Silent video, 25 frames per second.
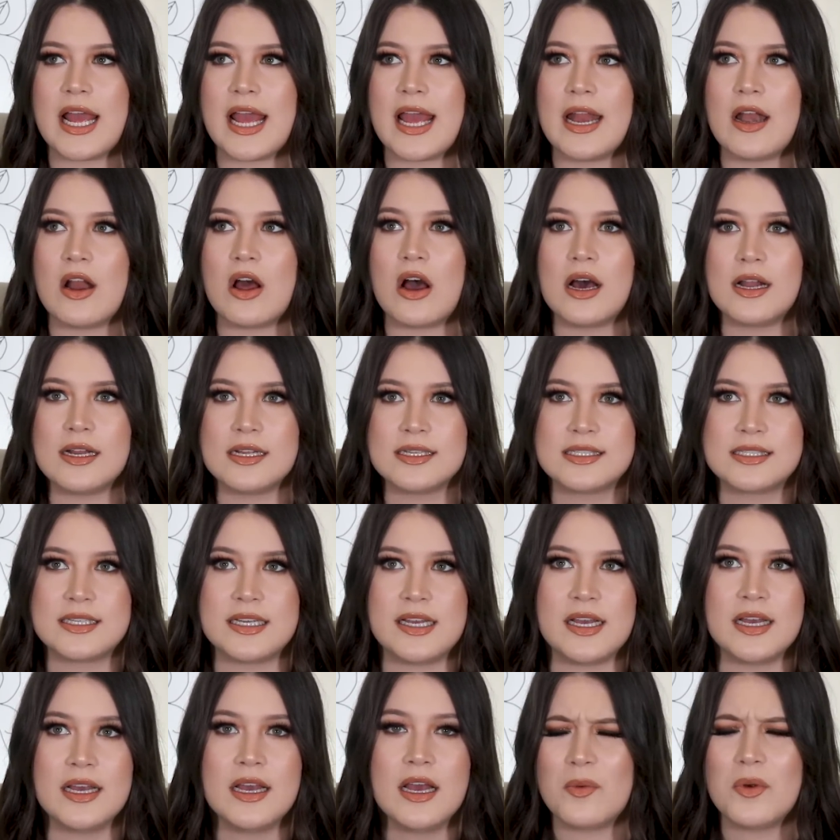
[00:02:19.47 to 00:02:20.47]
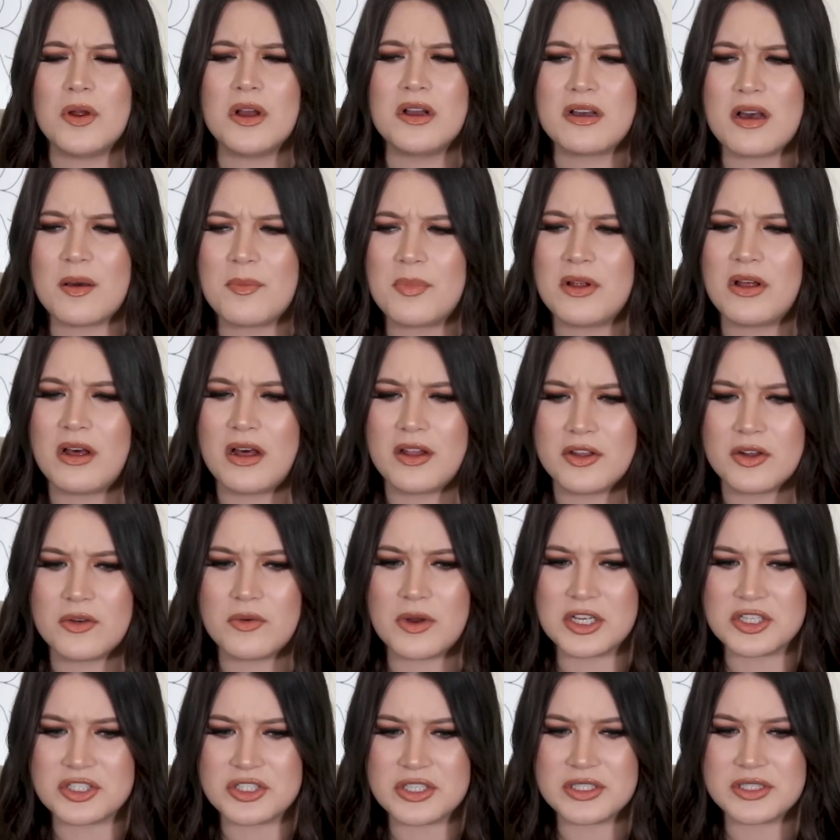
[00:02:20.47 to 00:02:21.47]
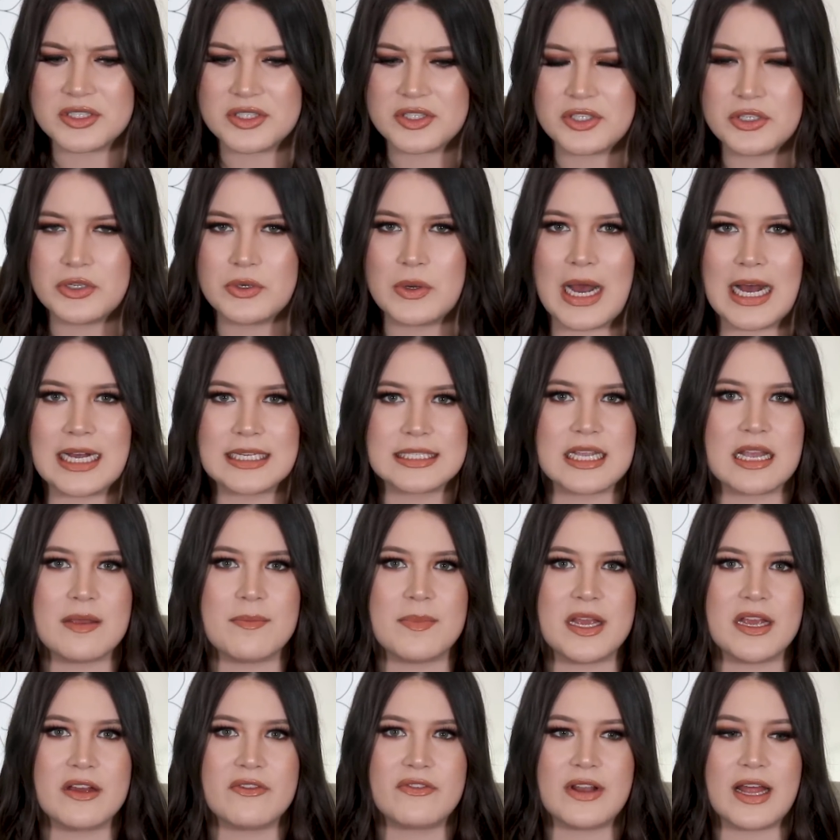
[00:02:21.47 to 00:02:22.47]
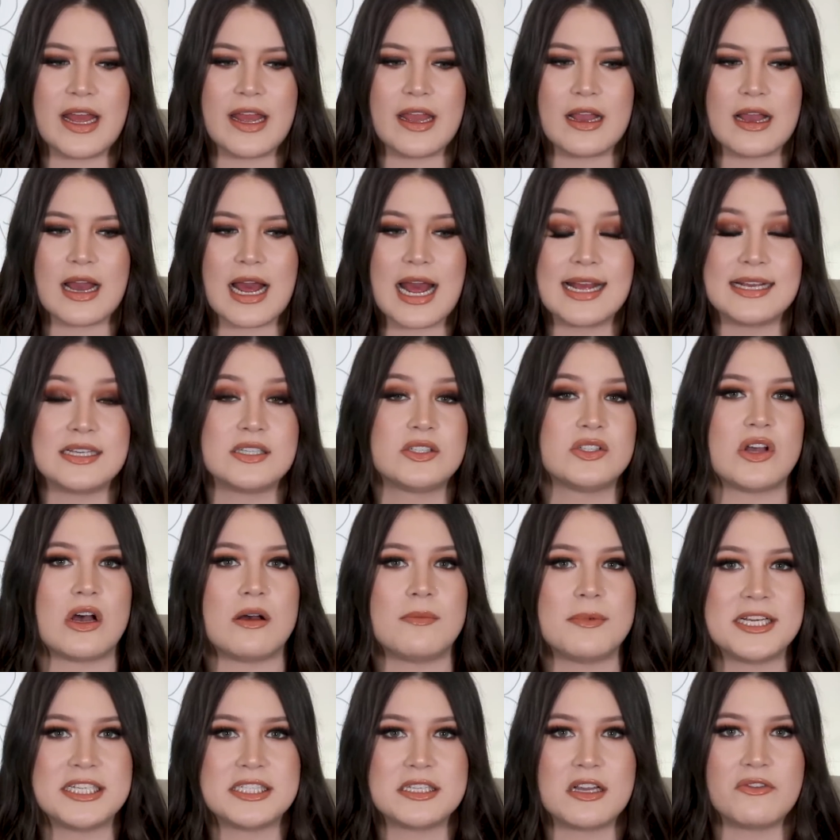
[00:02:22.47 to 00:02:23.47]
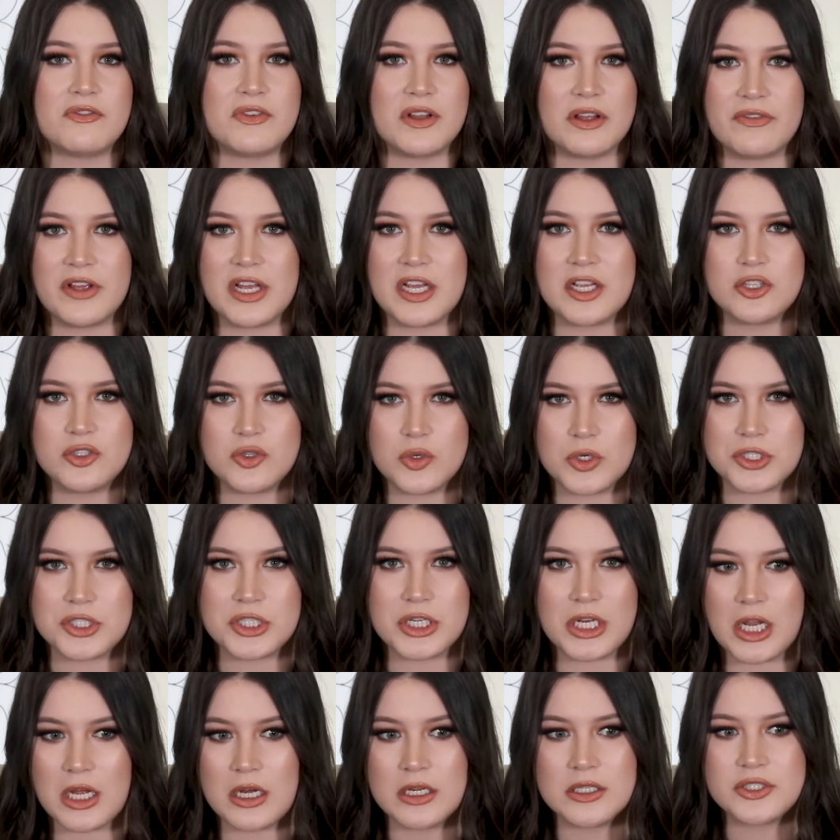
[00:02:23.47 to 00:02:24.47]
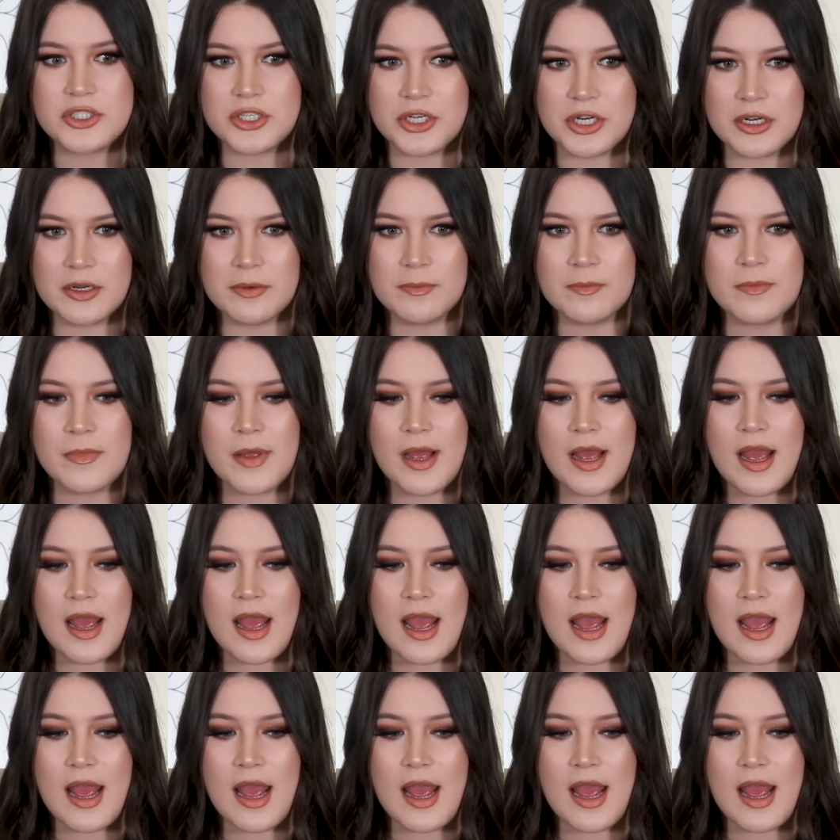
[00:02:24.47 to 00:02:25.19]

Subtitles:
And honestly, there were a couple other questions too asking me if like I saw myself living in Georgia long term.